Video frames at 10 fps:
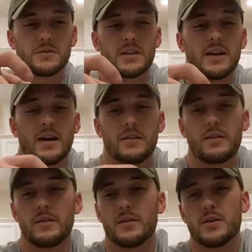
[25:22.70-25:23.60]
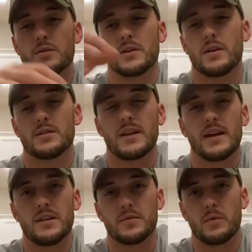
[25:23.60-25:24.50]
together. Usually on
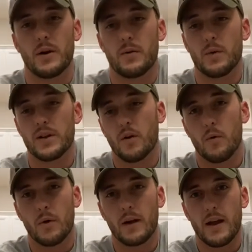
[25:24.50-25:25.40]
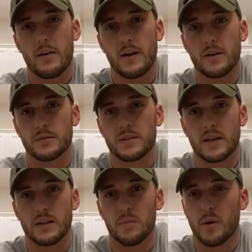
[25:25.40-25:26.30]
days where we don't work out, I don't
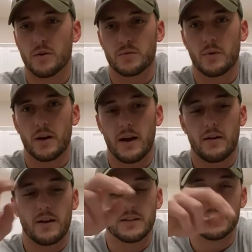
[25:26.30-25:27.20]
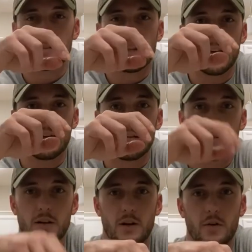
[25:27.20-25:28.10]
take the post-workout. I just take
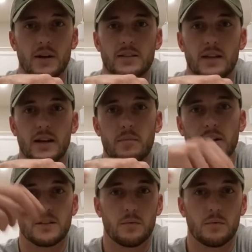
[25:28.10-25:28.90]
creatine and mix it